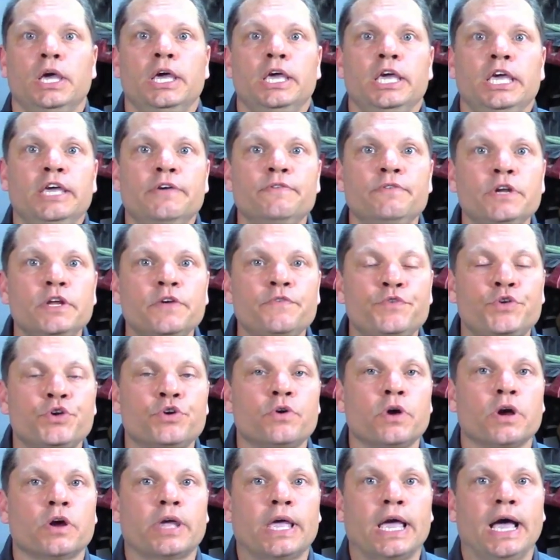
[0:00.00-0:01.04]
Even if you're
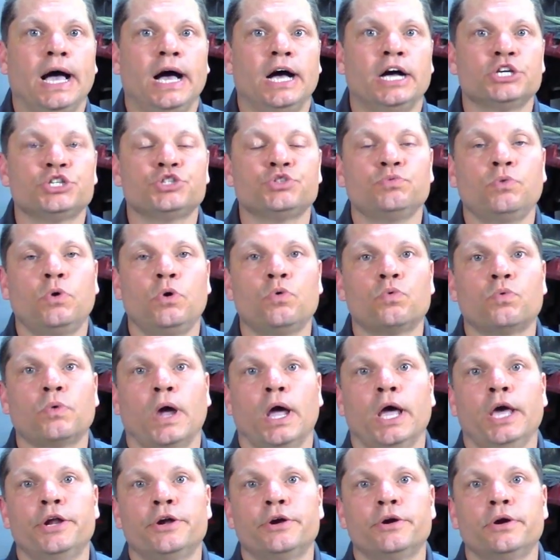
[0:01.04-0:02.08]
a casual
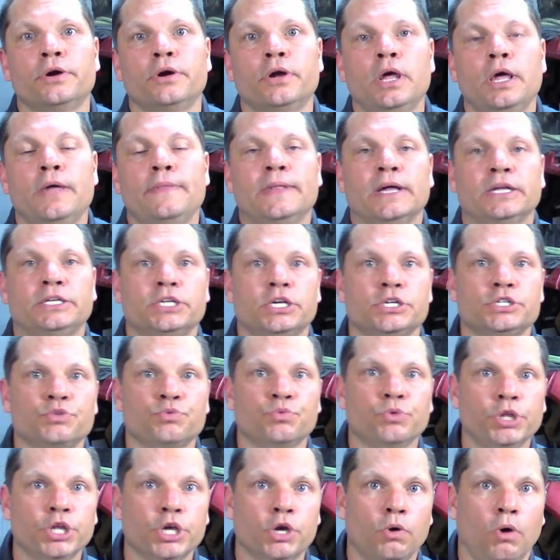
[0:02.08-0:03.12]
rider that doesn't
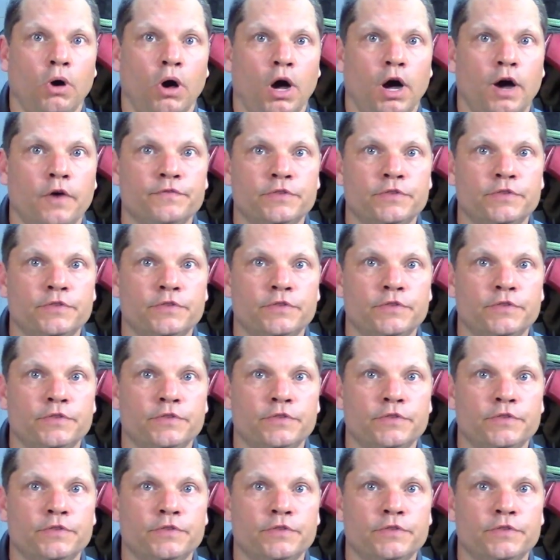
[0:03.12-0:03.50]
really go off